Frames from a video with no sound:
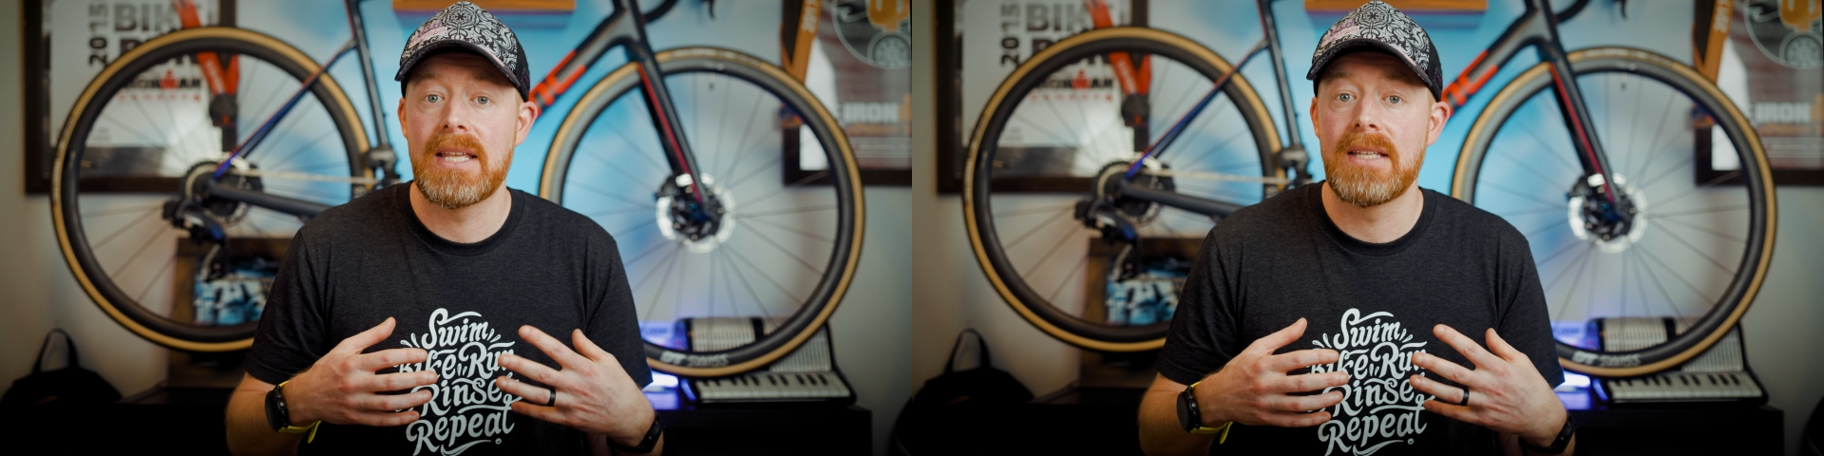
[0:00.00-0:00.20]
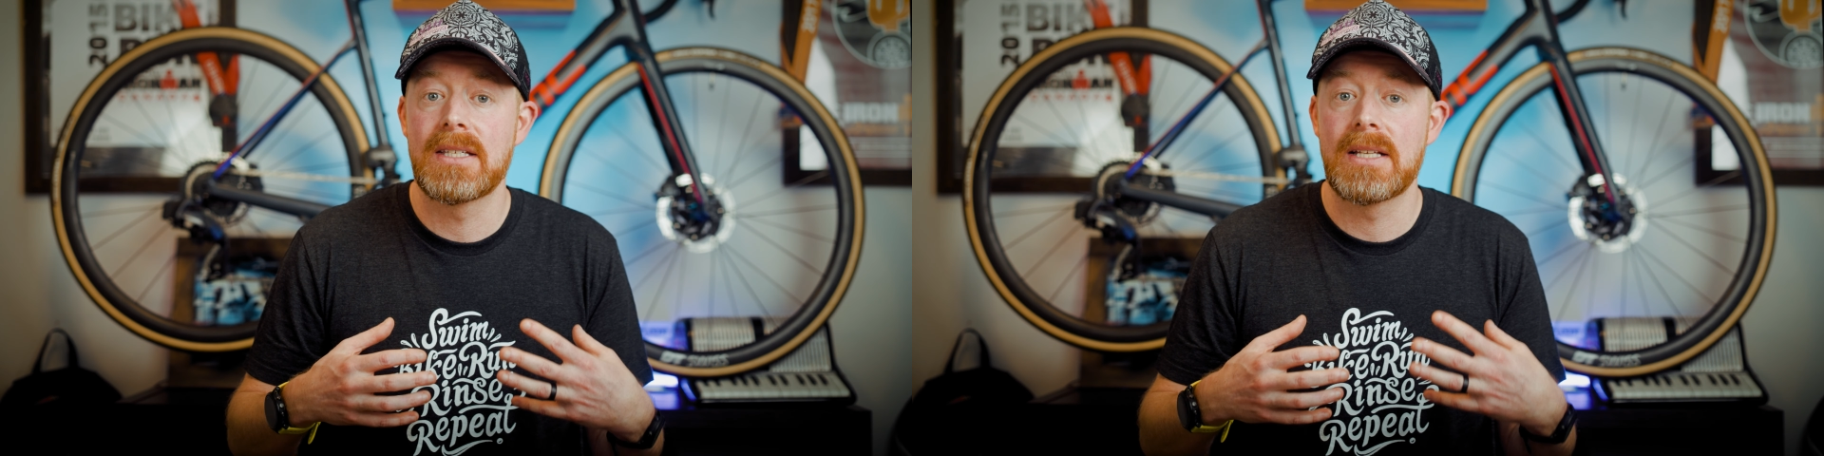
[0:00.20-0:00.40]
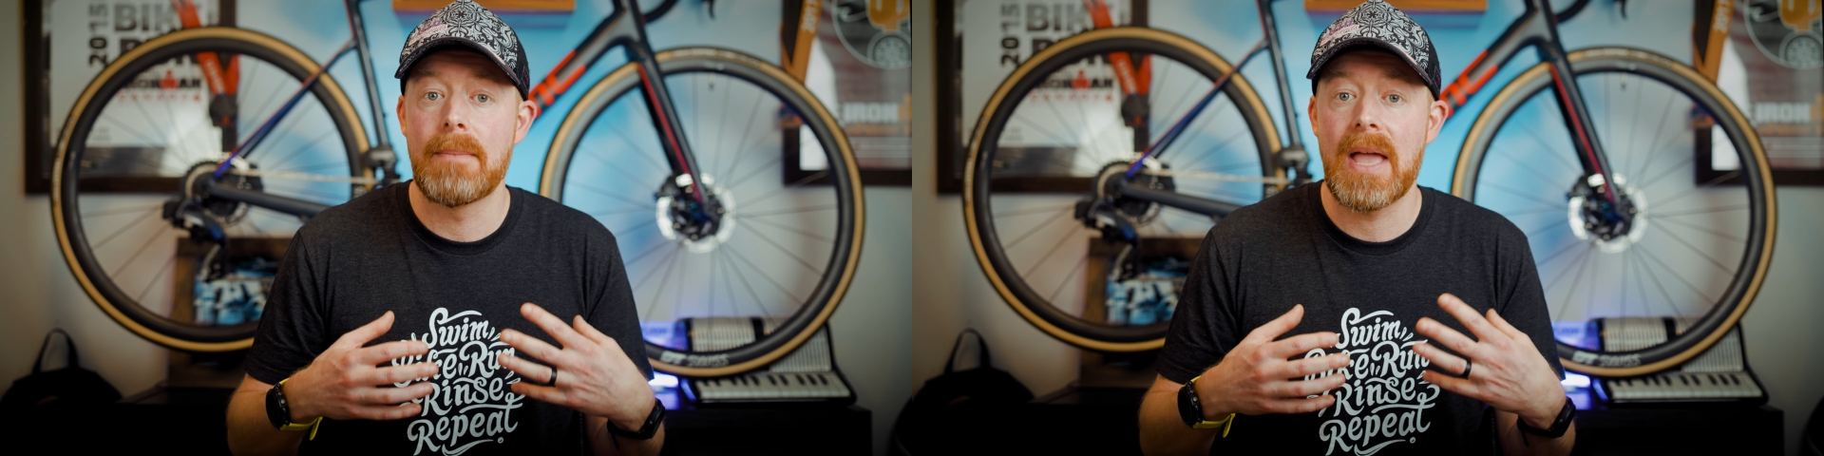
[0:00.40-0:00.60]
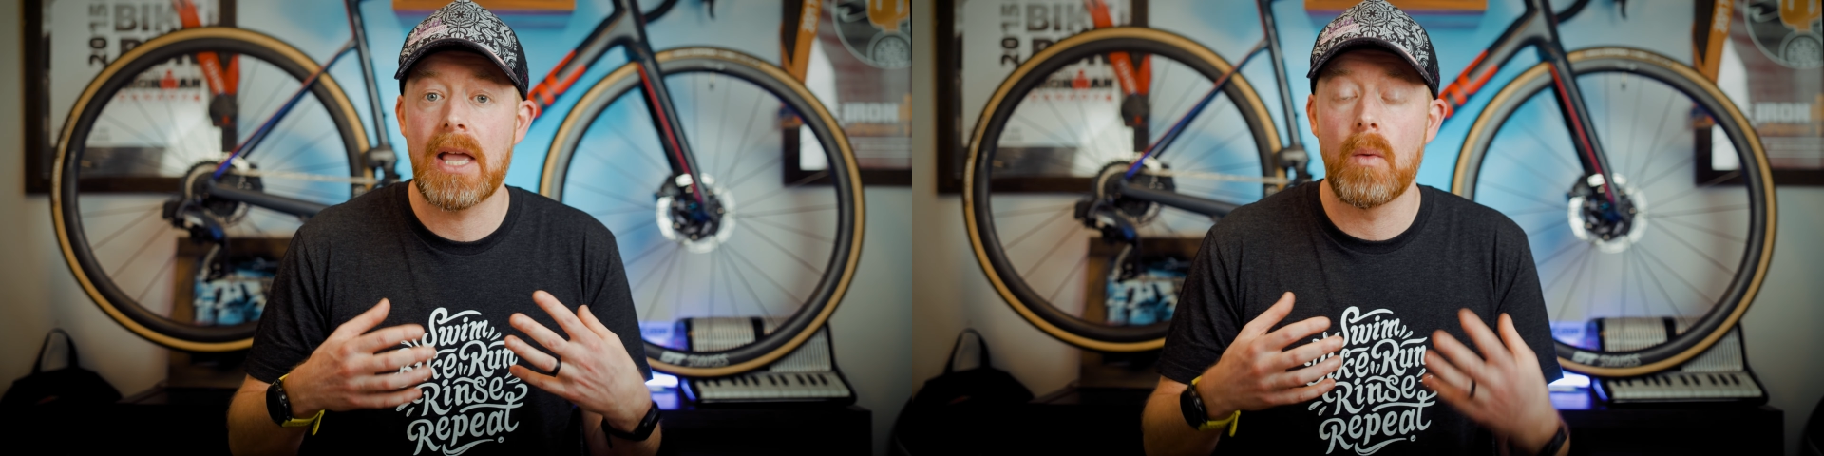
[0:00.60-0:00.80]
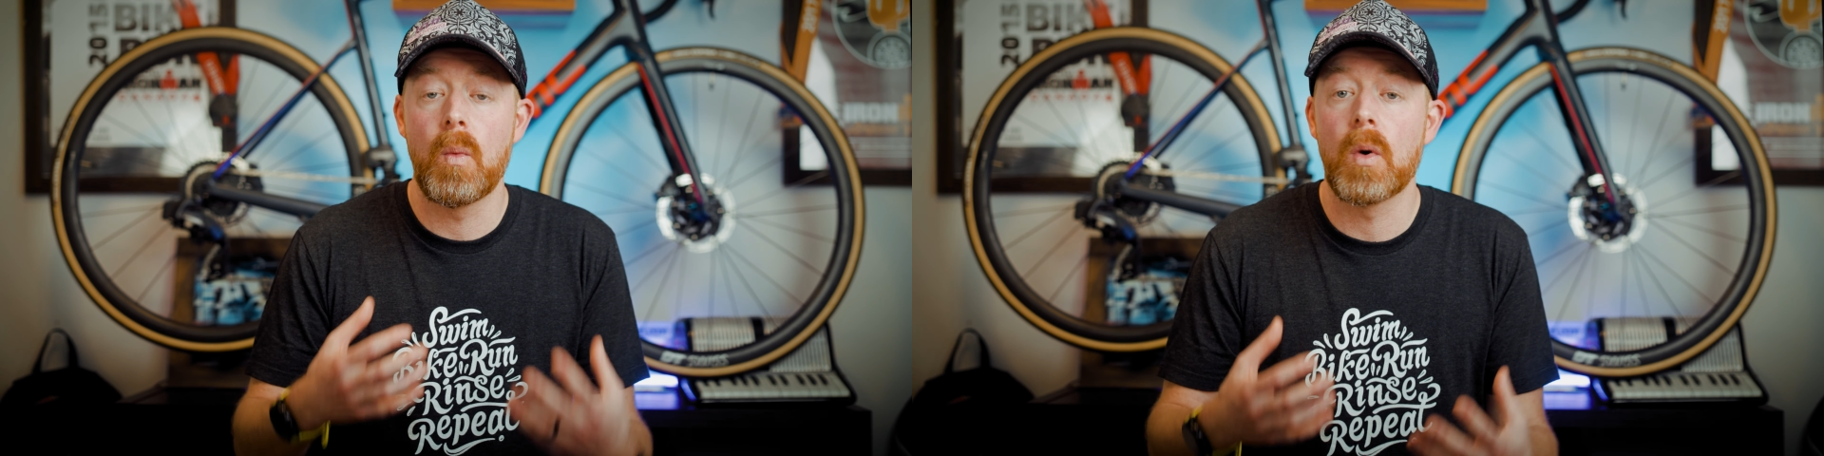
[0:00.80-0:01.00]
tends to
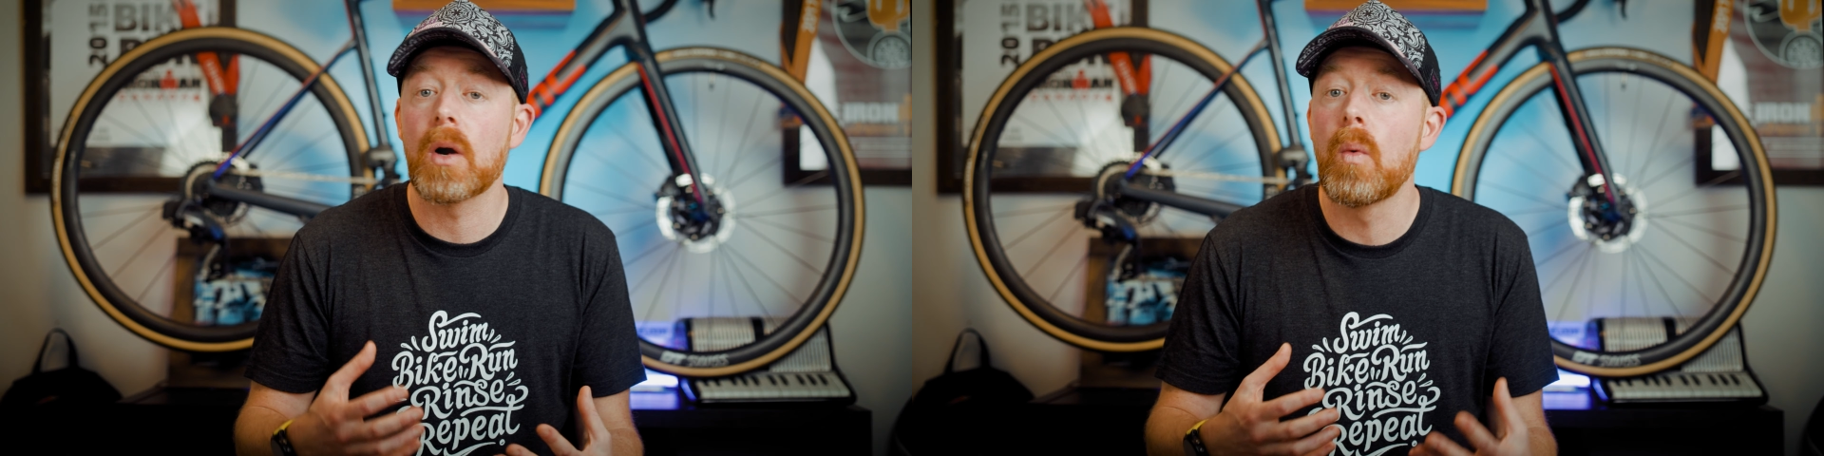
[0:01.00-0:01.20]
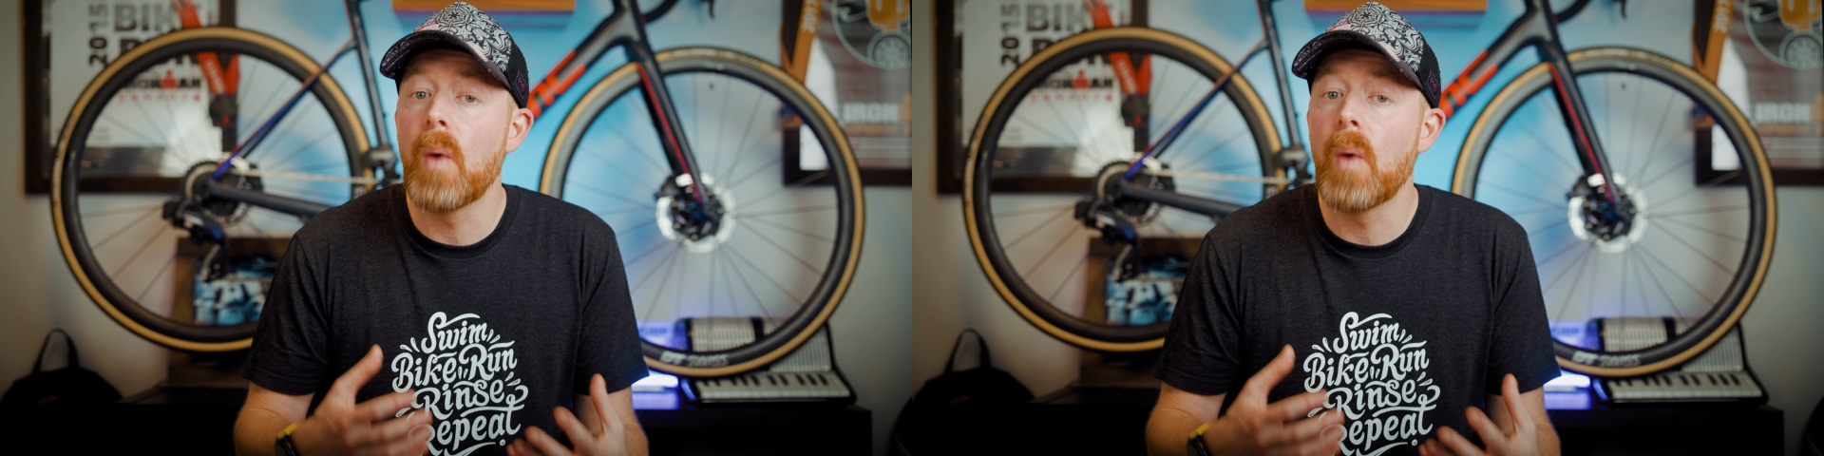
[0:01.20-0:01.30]
make it work